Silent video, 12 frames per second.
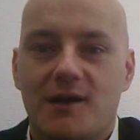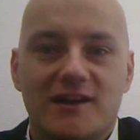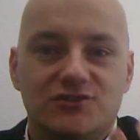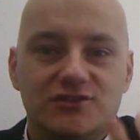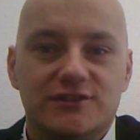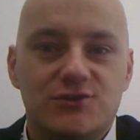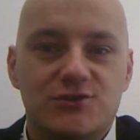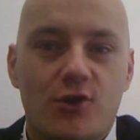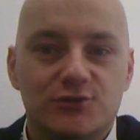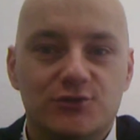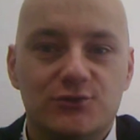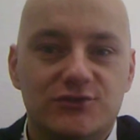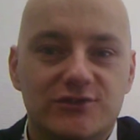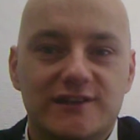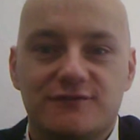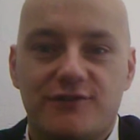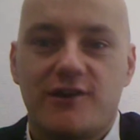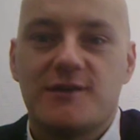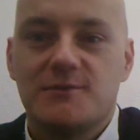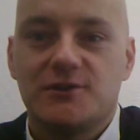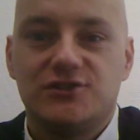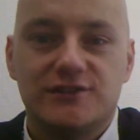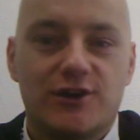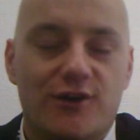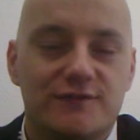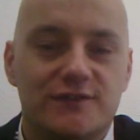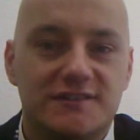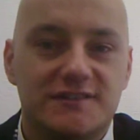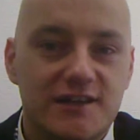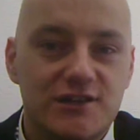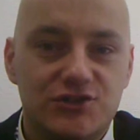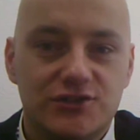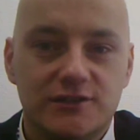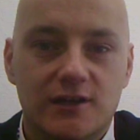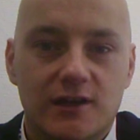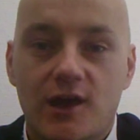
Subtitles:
actually not using it very much in the conversation,